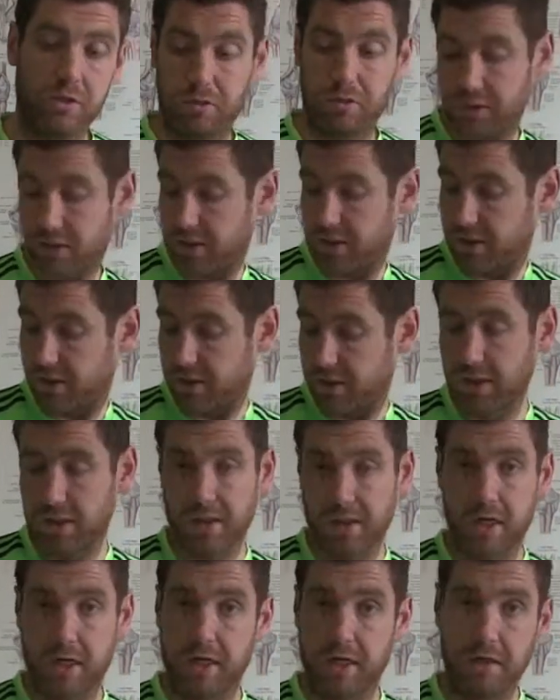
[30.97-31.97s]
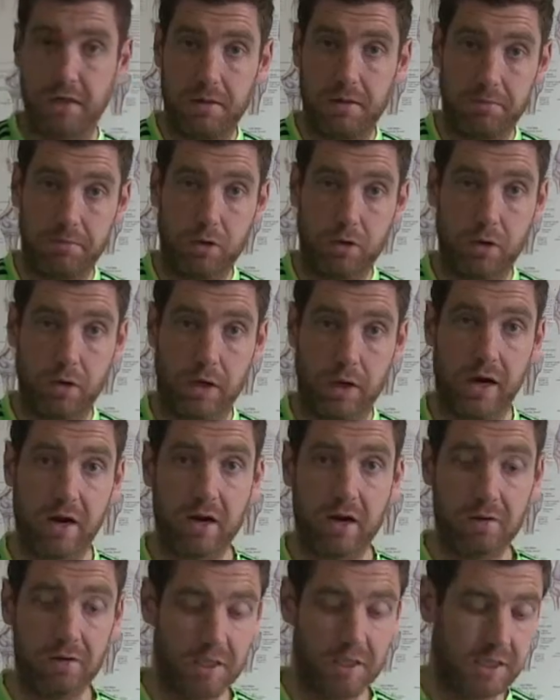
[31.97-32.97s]
So this is this kind of bone
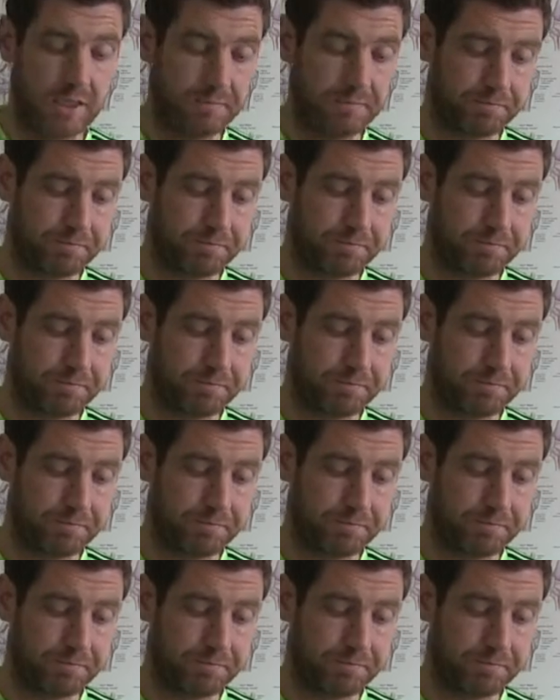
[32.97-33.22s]
here.